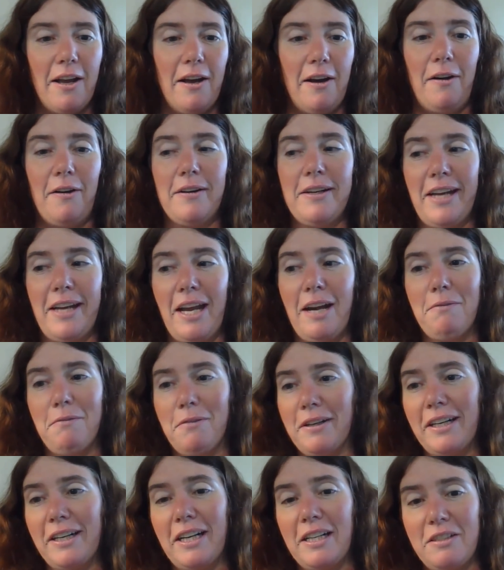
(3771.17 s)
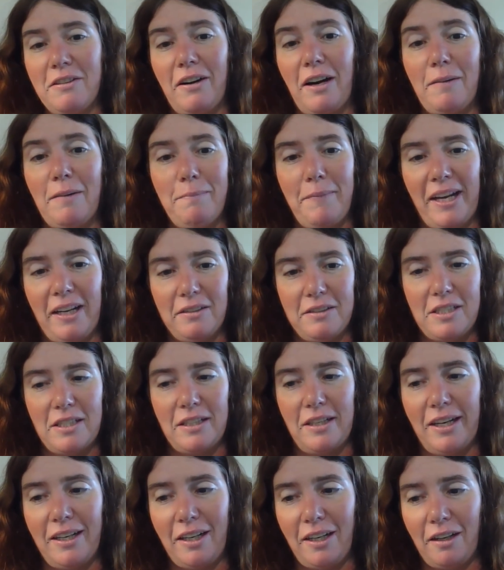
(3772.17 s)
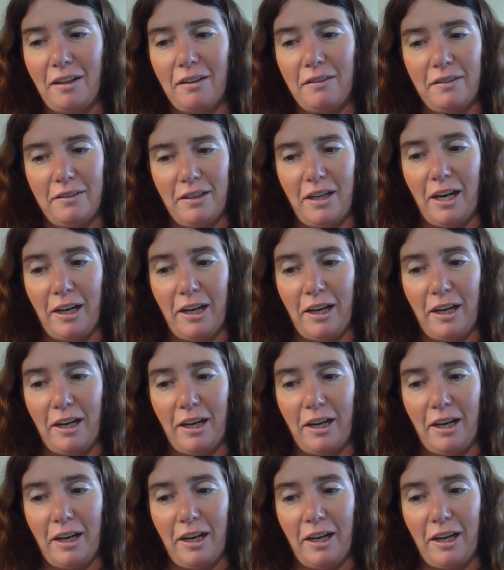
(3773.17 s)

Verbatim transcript: So. Oh yeah, we're going to do our mail tonight our,